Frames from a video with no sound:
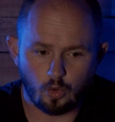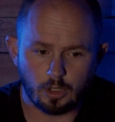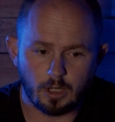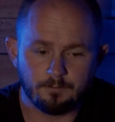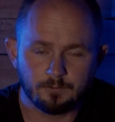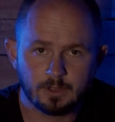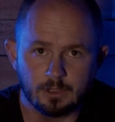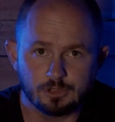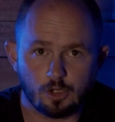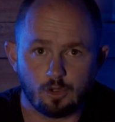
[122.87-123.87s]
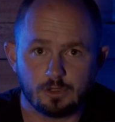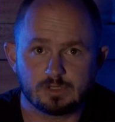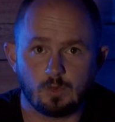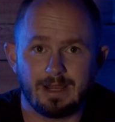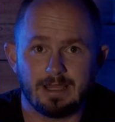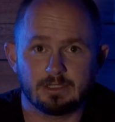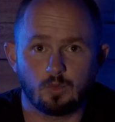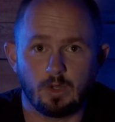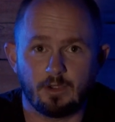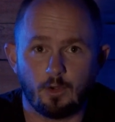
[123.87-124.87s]
water, troll this one out
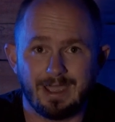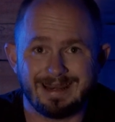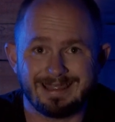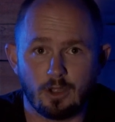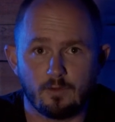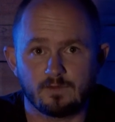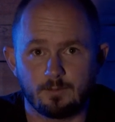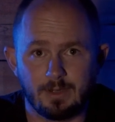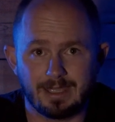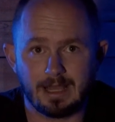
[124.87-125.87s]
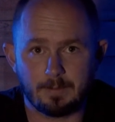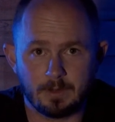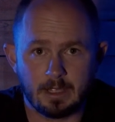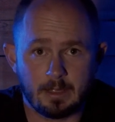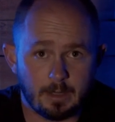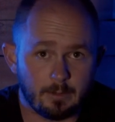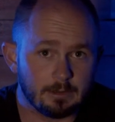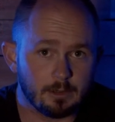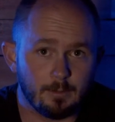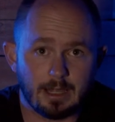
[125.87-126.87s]
to where you're heading, hopefully pick up maybe
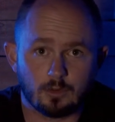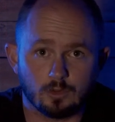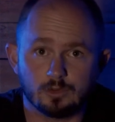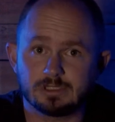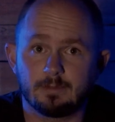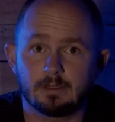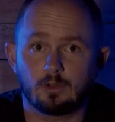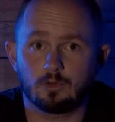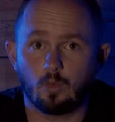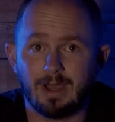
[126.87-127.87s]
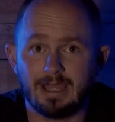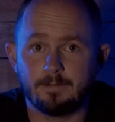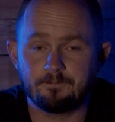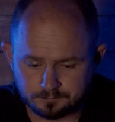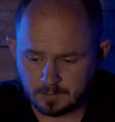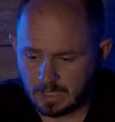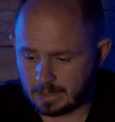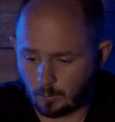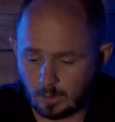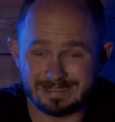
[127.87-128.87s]
a little mackerel or something along the way.
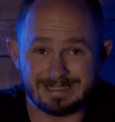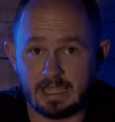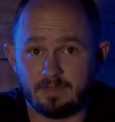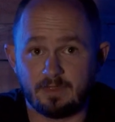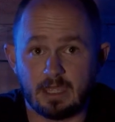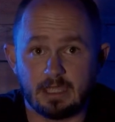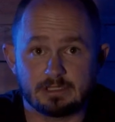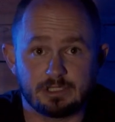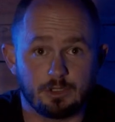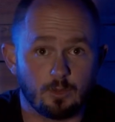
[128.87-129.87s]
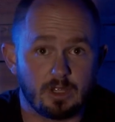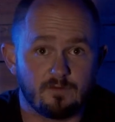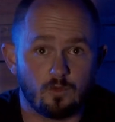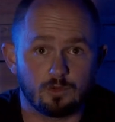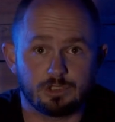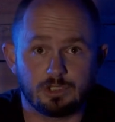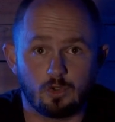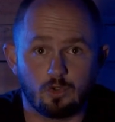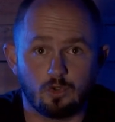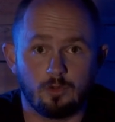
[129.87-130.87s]
And then once you get there to your reef or to
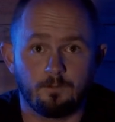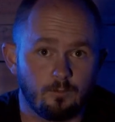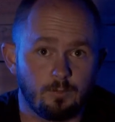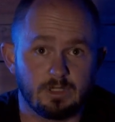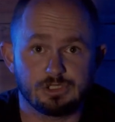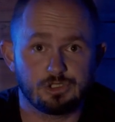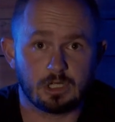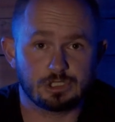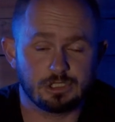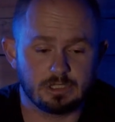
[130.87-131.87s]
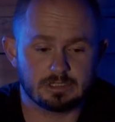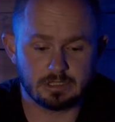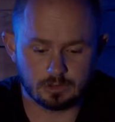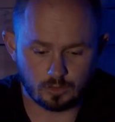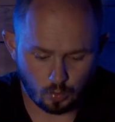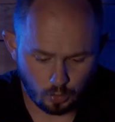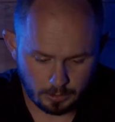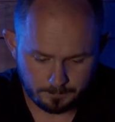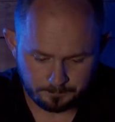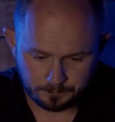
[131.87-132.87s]
your bit of structure that's under the
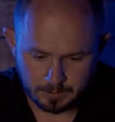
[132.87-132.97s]
water,